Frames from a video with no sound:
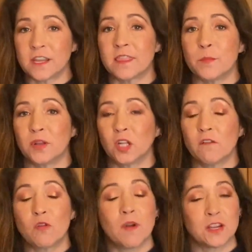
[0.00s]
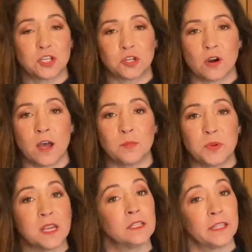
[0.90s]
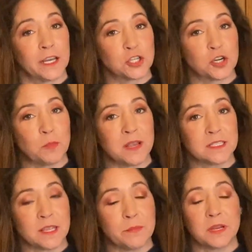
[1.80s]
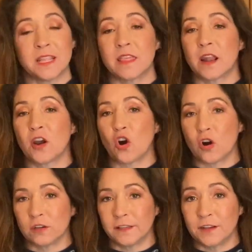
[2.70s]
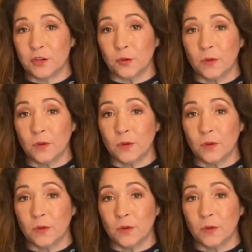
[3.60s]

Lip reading: in the middle of a restaurant being lectured by somebody that I hardly knew.